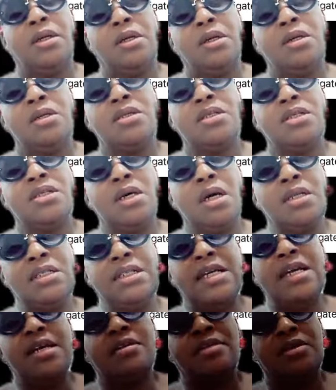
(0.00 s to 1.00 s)

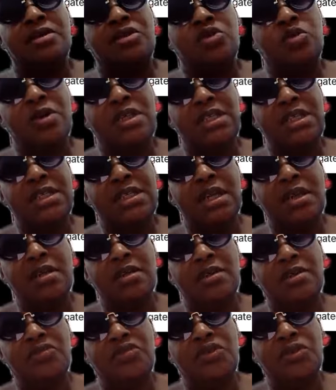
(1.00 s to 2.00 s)
Sunday, the 22nd
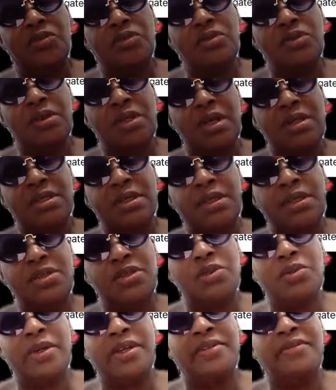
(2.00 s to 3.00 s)
of June,
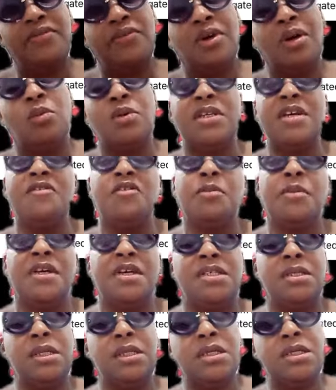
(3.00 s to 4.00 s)
2024. I want everybody
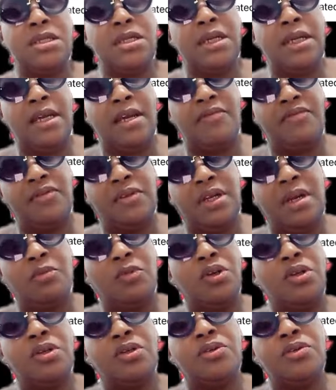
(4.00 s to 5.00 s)
to listen carefully. I'm
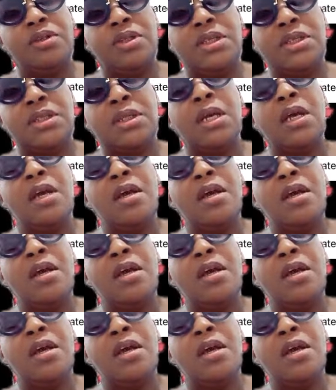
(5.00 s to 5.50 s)
going to do this